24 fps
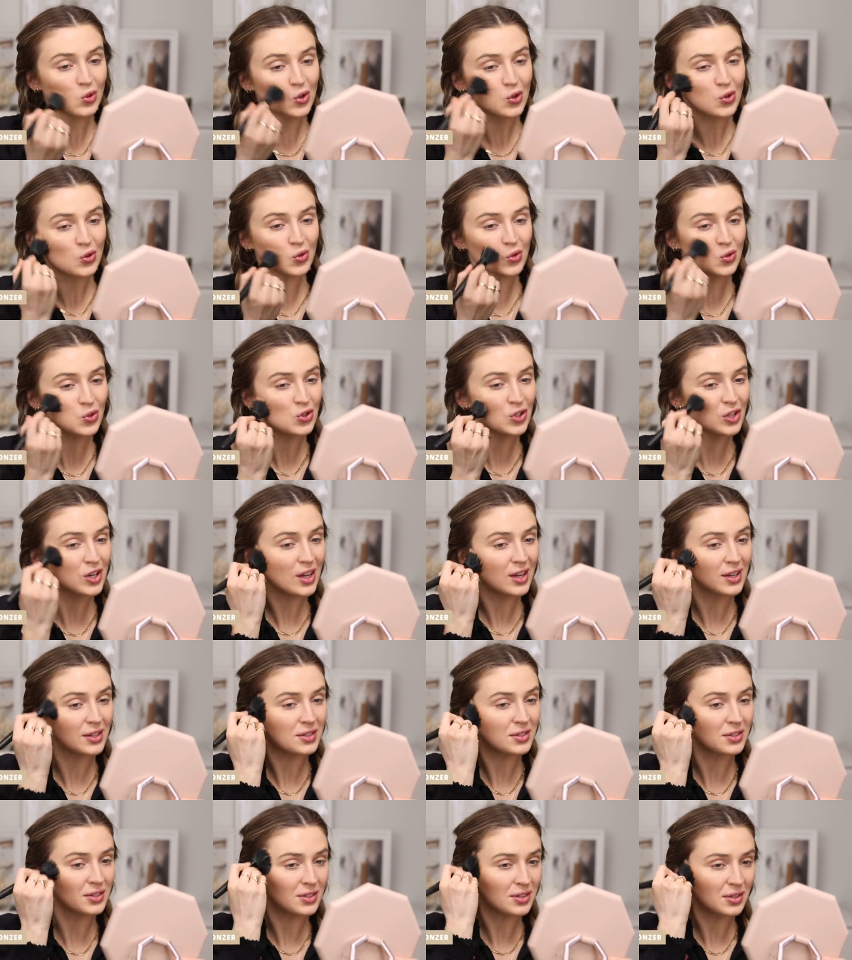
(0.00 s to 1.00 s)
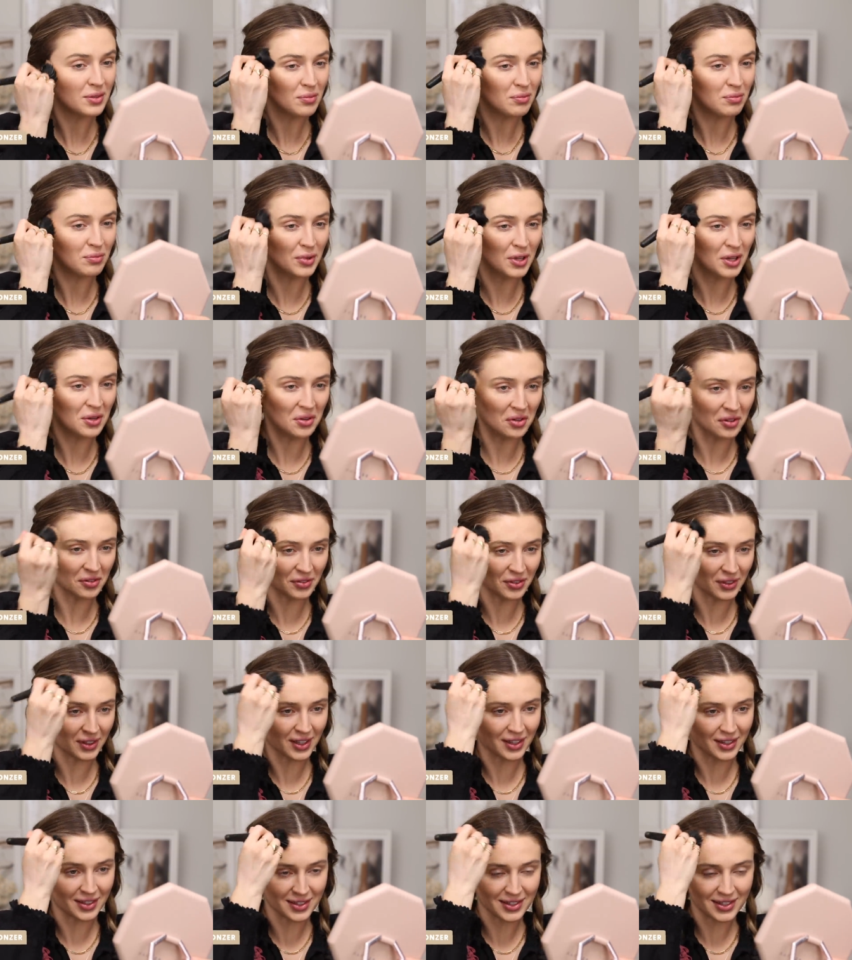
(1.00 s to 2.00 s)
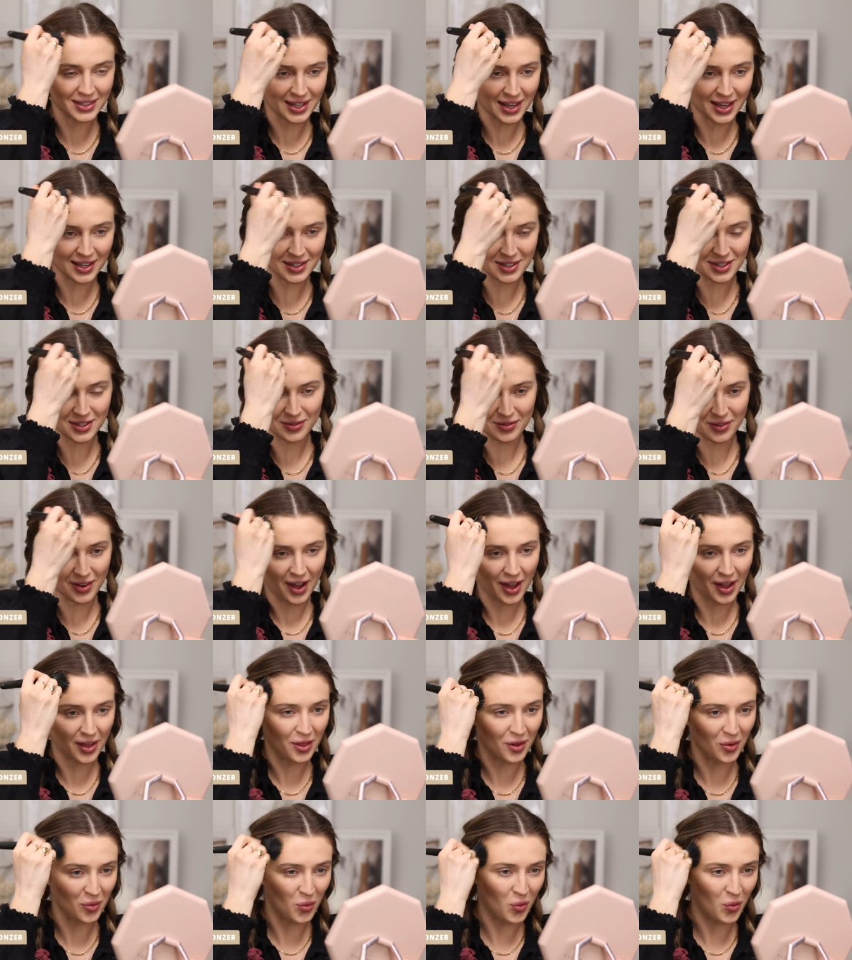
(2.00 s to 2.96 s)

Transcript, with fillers: to just beautifully intensify the